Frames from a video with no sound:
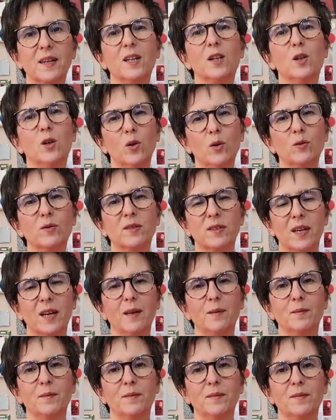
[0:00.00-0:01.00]
a long
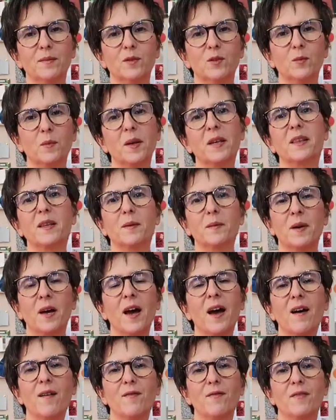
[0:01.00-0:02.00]
time to make them
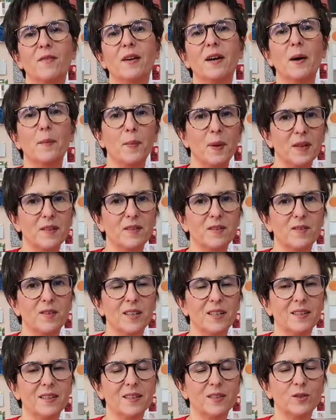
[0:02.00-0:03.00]
have a better
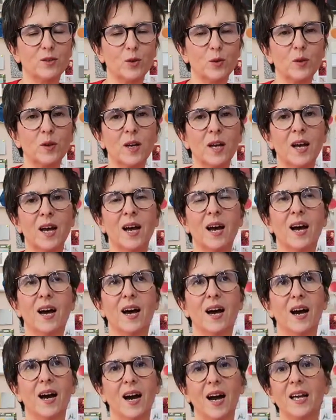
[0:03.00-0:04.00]
idea. So
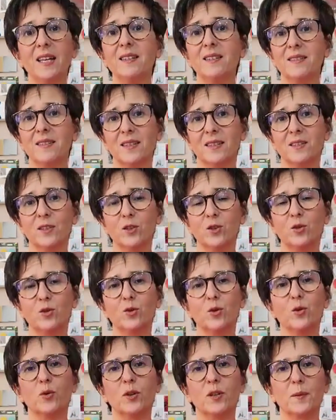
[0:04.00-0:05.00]
I decided to
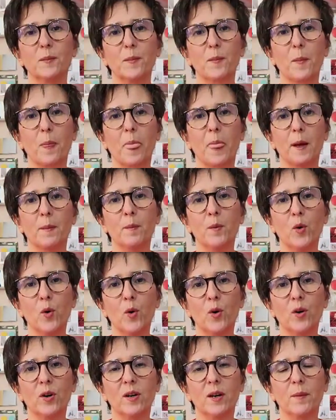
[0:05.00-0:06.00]
talk
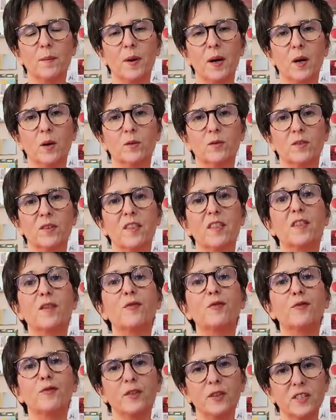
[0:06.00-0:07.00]
more about the
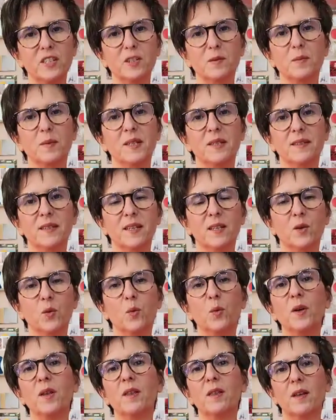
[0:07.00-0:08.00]
first meeting
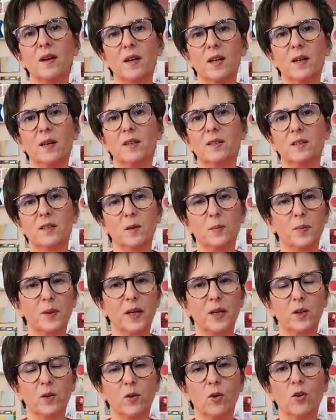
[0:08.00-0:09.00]
with a
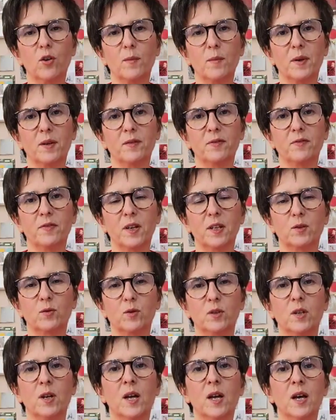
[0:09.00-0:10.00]
supplier or a
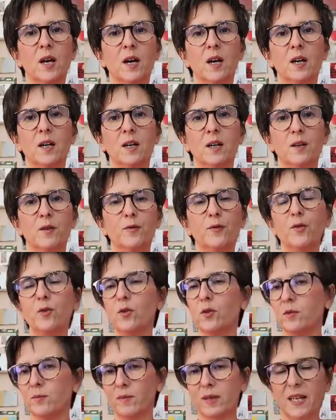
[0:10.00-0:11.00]
manufacturer.
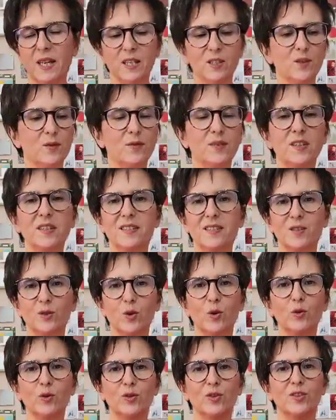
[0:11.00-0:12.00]
For the case of this
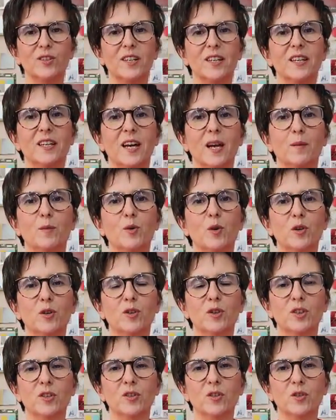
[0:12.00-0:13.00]
talk today, I'm
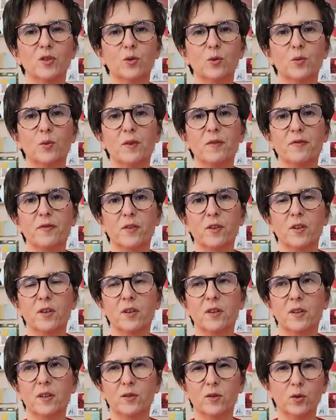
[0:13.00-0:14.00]
going just to
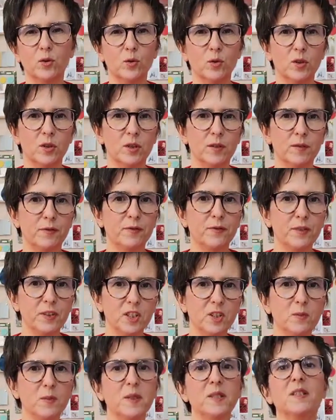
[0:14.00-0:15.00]
refer to the
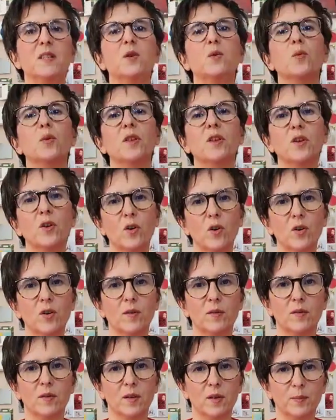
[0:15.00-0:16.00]
first meeting with
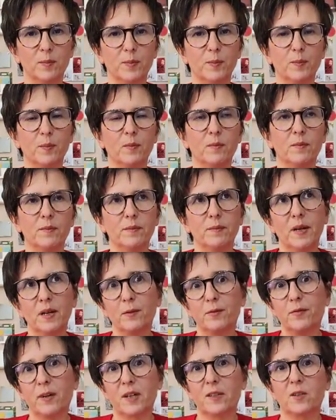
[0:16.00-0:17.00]
your
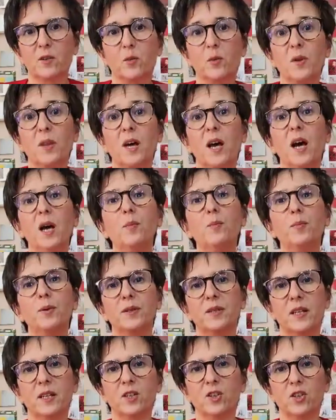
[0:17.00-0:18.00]
manufacturer, with a
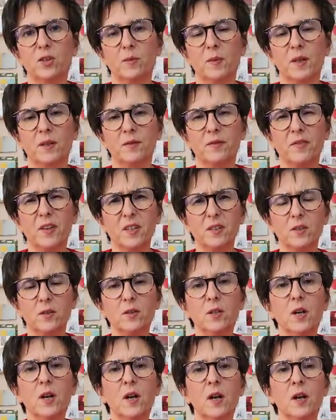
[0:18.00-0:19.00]
potential
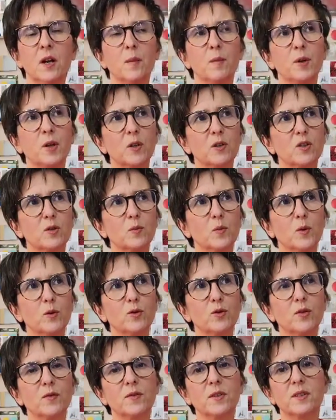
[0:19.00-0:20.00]
manufacturer, because
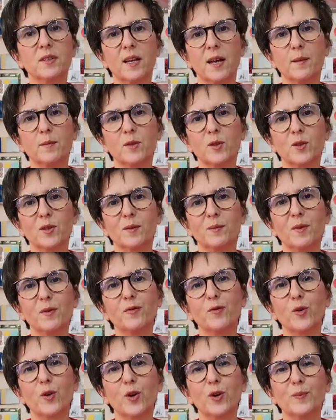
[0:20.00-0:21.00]
most of the times
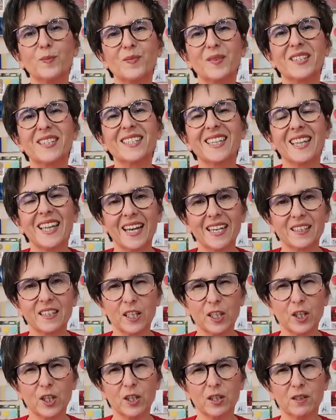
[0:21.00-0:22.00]
before
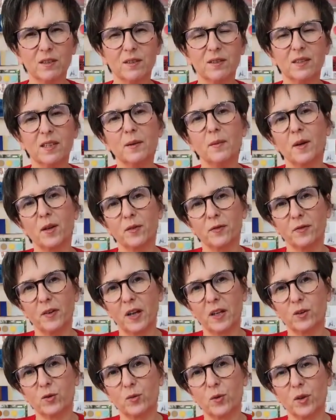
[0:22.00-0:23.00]
selecting the
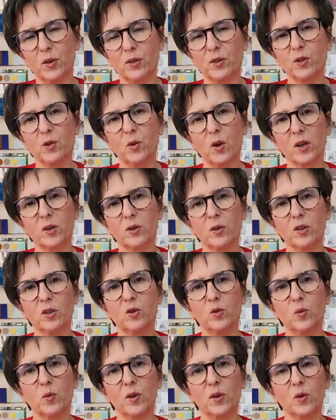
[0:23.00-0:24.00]
manufacturer you are going
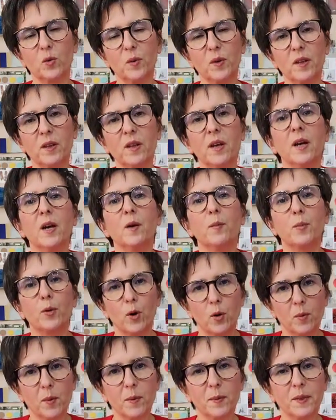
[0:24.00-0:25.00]
to work with,
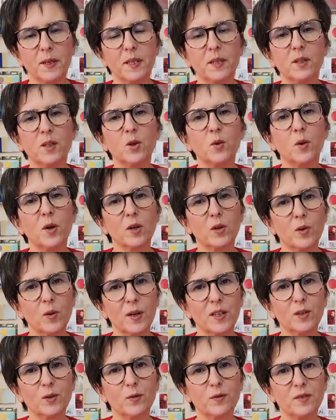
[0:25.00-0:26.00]
probably you are
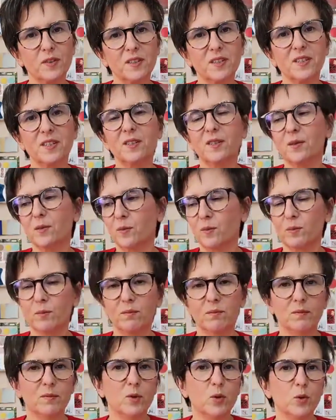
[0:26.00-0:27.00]
going to visit
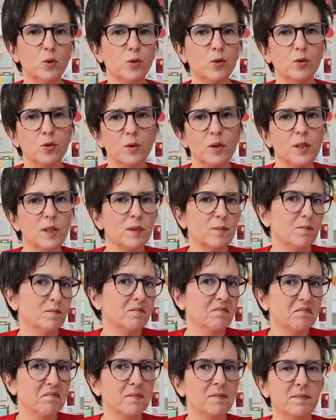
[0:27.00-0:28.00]
2, 3,
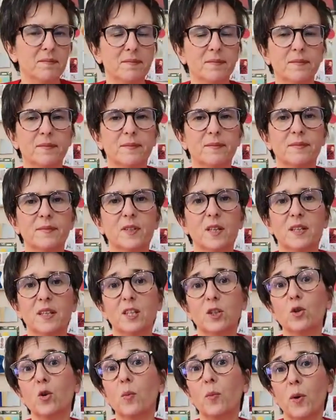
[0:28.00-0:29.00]

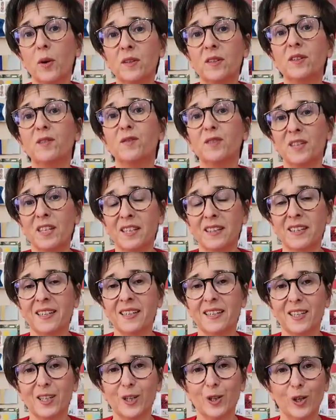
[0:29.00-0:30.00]
there's no point in
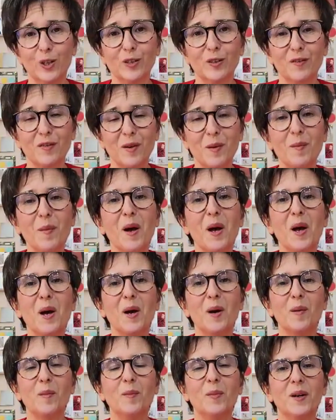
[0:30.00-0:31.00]
visiting a lot of them,
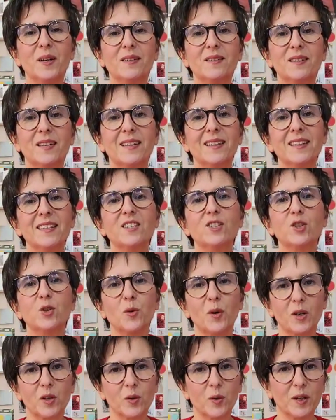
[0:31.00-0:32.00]
but at least
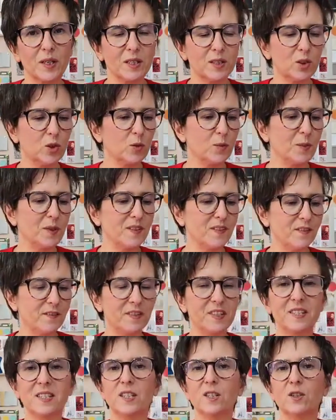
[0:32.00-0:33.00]
you are going to
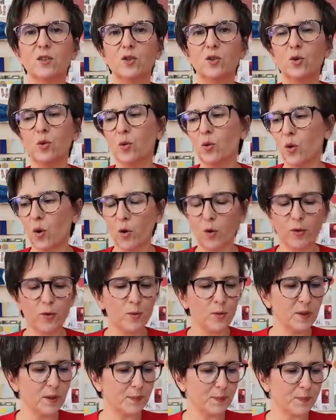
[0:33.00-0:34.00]
visit 2 or
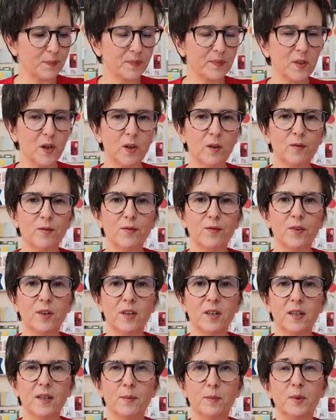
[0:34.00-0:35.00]
3 of
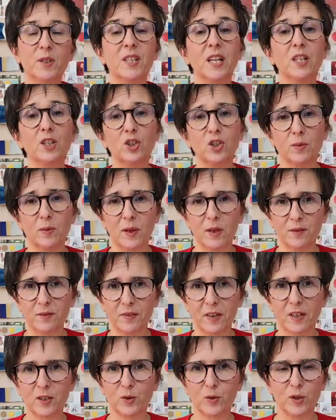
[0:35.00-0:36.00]
potential
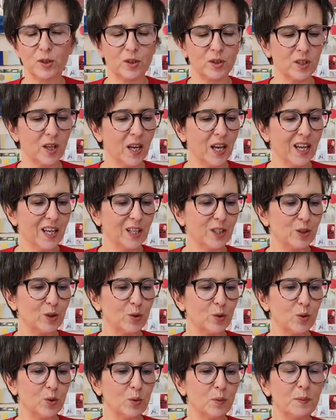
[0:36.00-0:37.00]
manufacturers
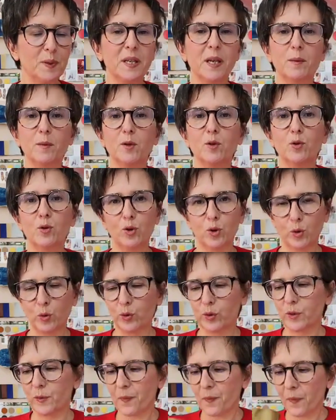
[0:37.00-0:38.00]
to be able to
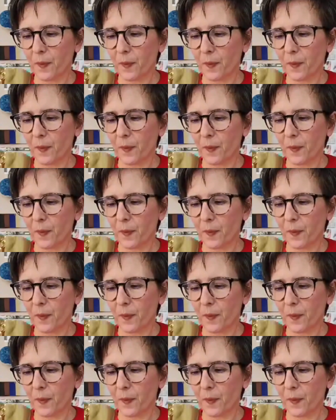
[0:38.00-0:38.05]
choose.